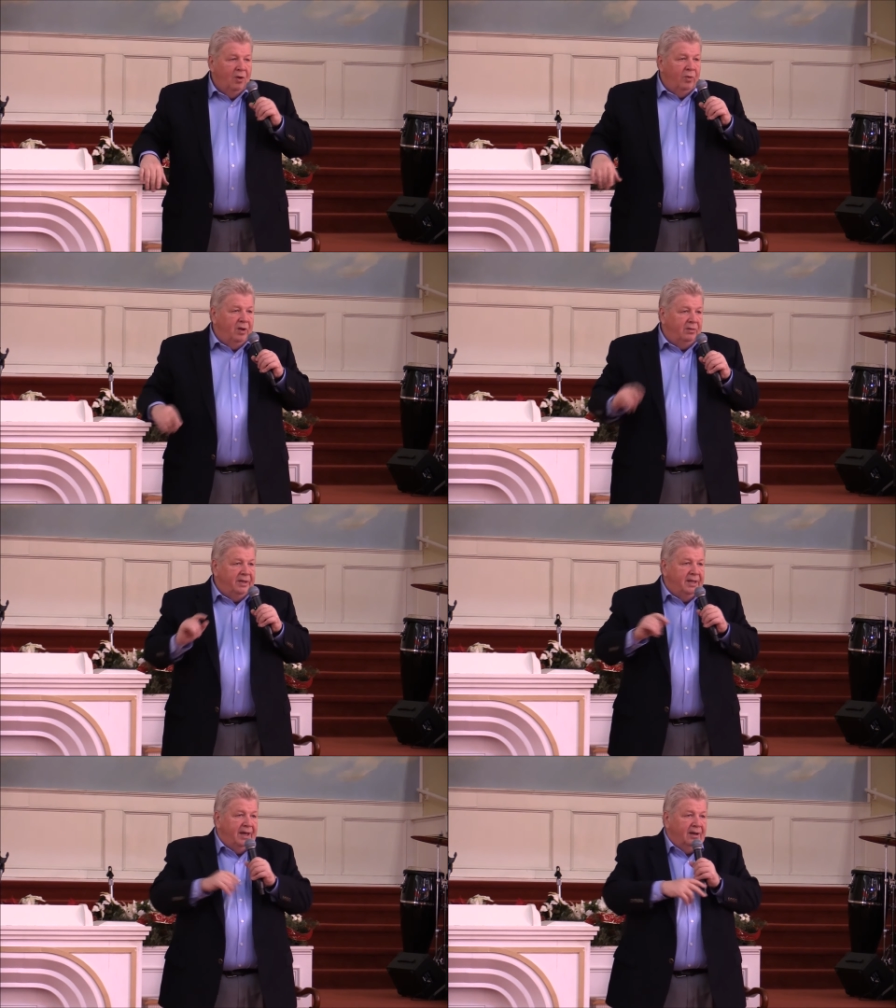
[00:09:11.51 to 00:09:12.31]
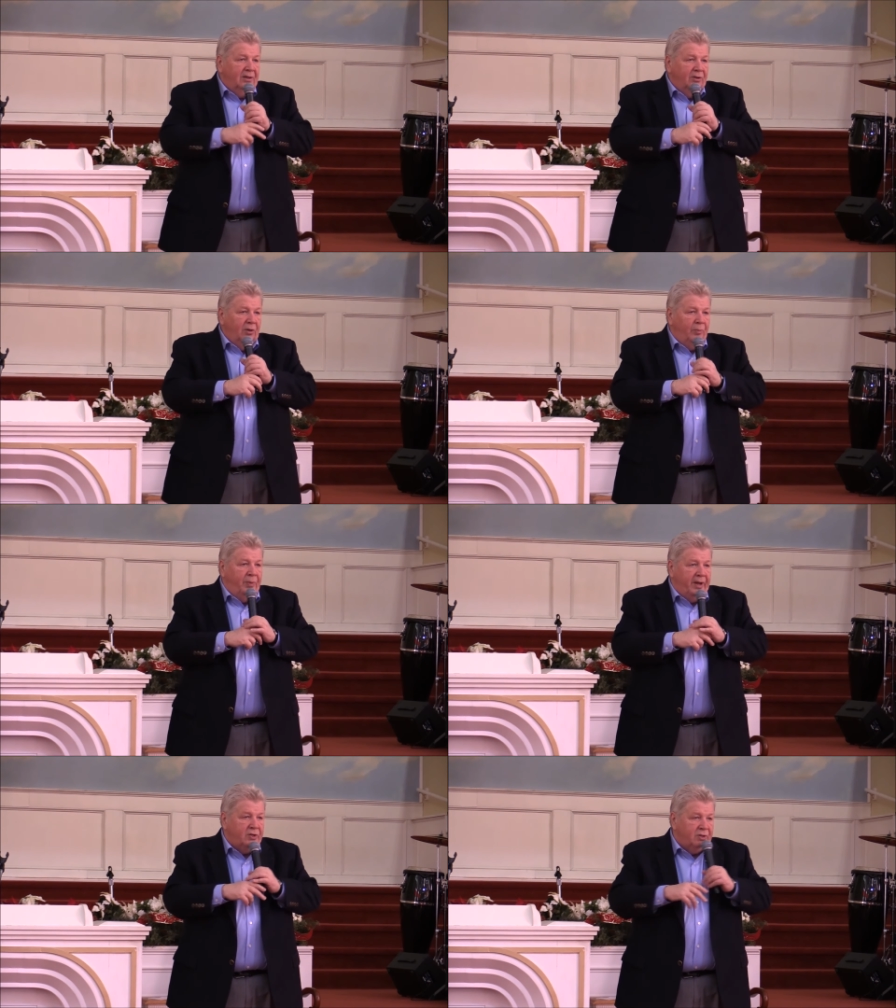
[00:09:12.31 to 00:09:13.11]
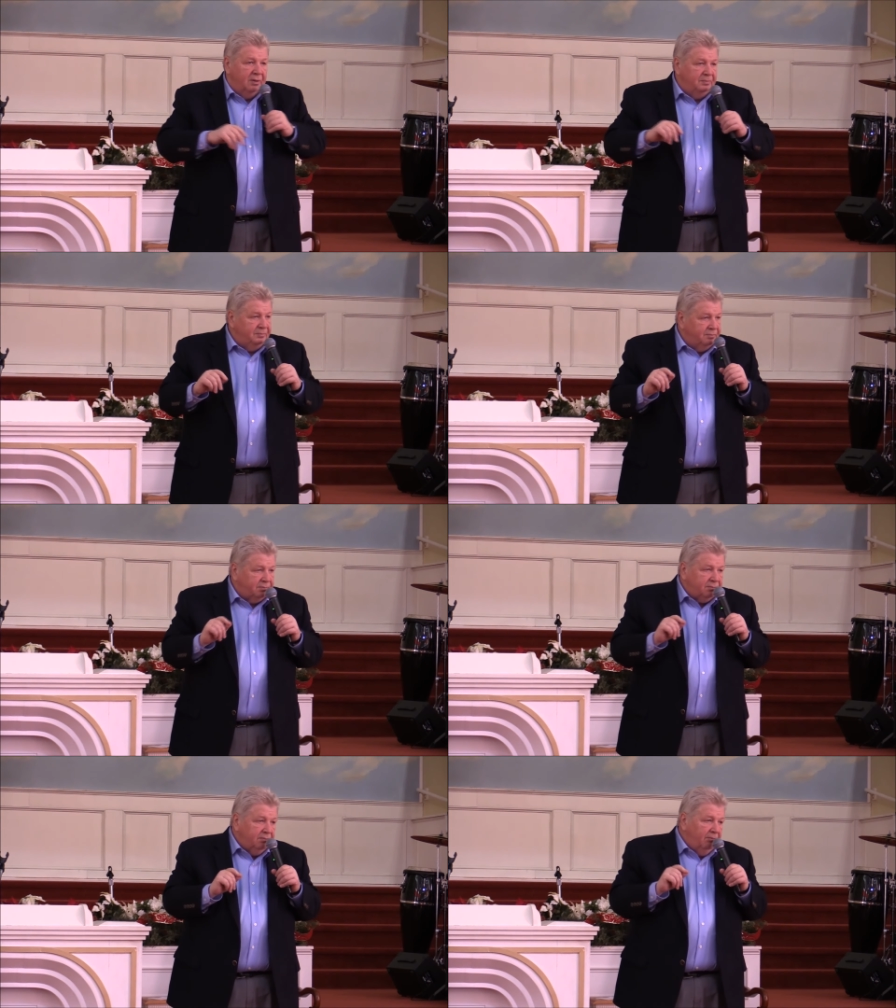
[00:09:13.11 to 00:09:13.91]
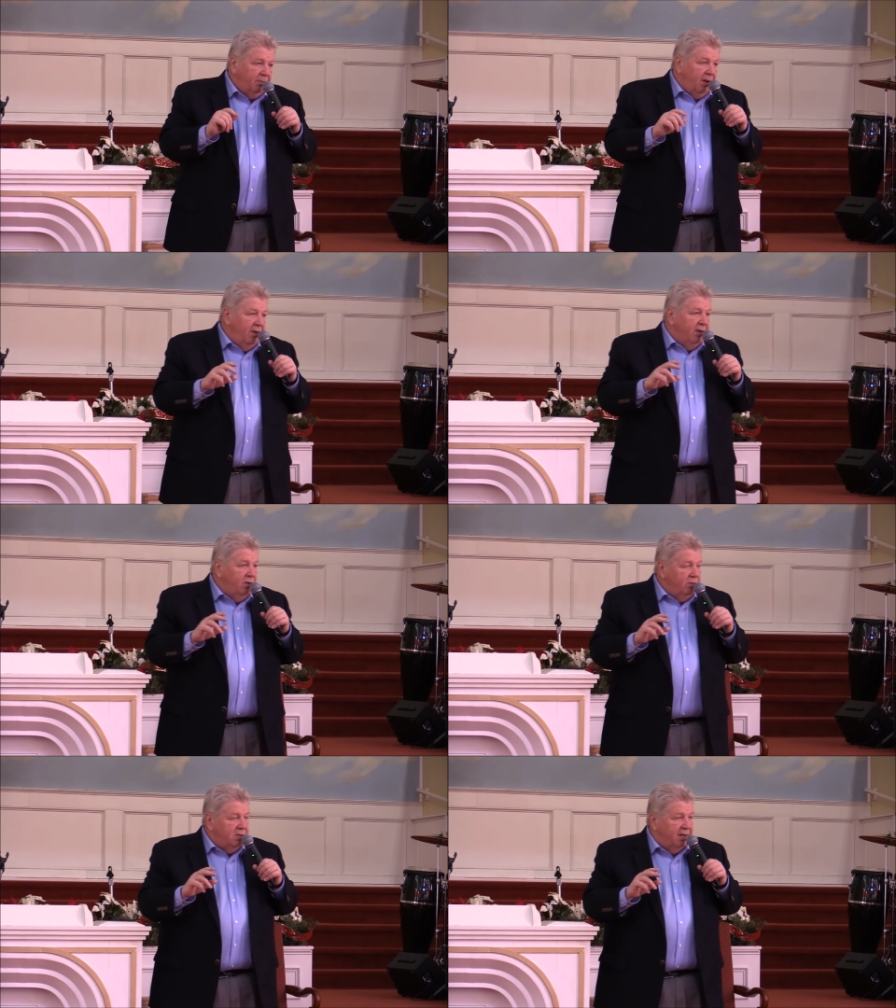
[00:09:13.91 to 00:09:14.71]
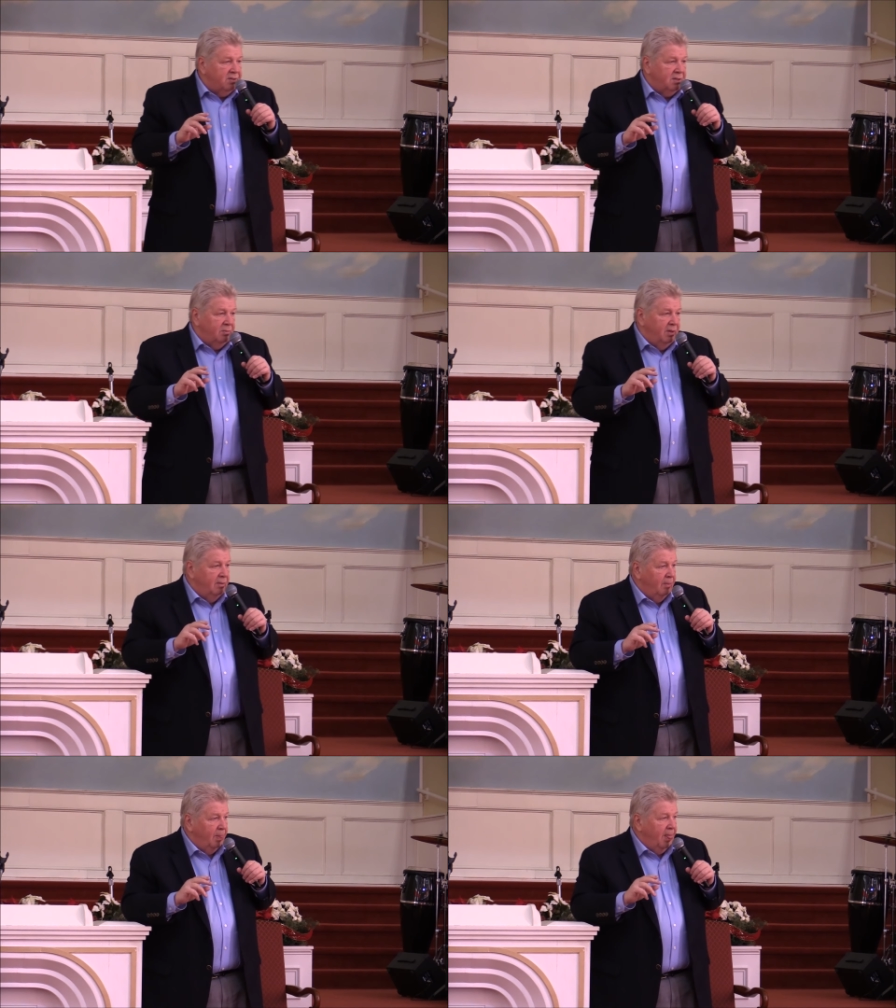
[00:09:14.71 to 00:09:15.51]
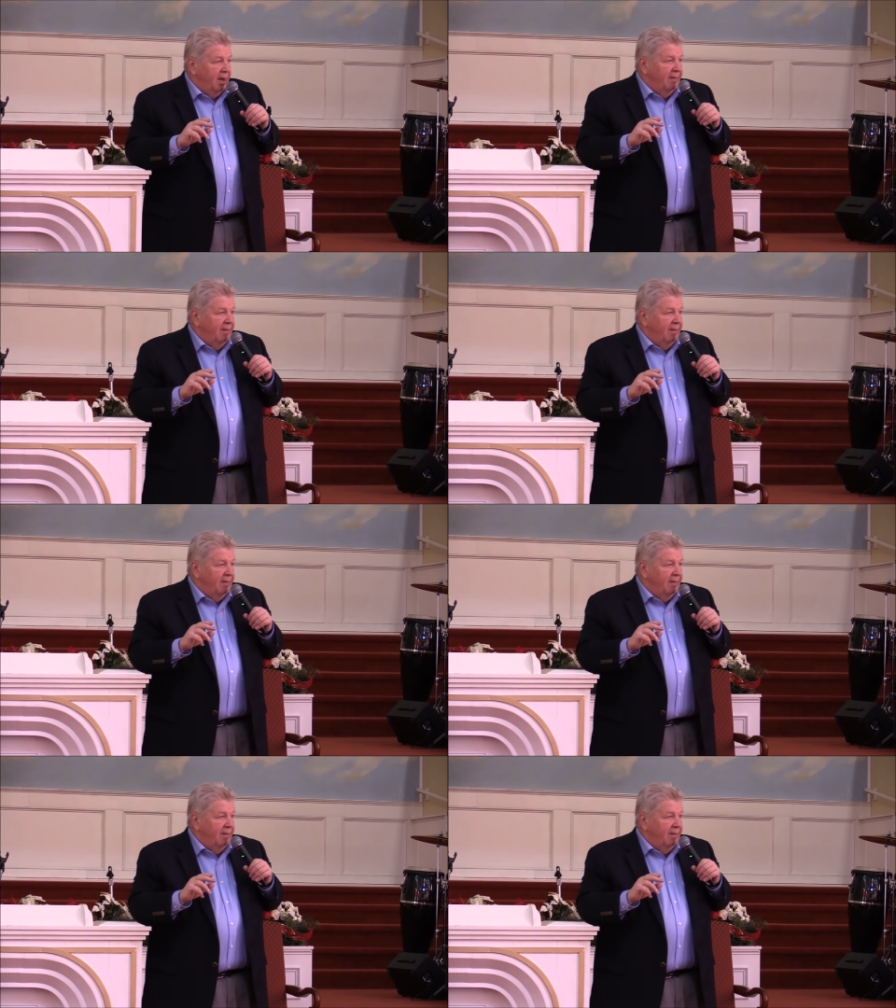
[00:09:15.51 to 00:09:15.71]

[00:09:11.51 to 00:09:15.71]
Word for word: We only get a little picture in the New Testament